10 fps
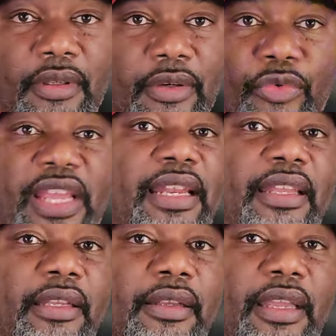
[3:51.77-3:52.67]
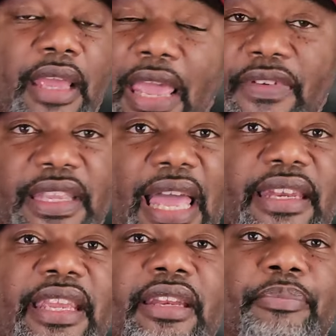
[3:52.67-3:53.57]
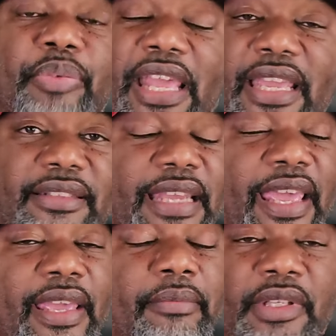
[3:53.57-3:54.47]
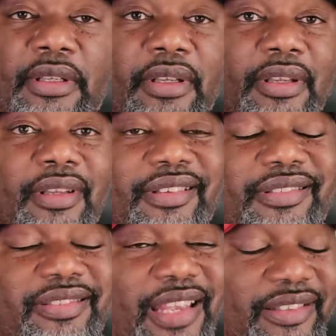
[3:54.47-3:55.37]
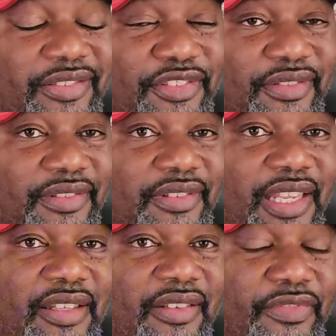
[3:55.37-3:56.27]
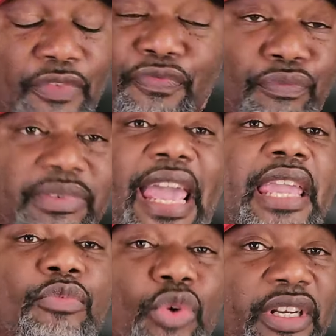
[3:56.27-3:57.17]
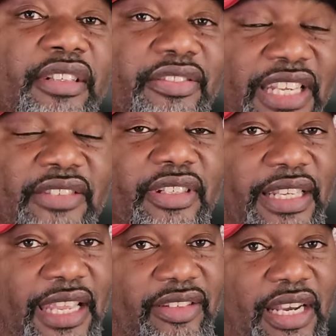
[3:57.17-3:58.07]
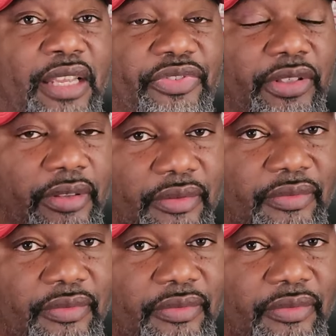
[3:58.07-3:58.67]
really haven't got any playing time since the game one of the season against Clemson.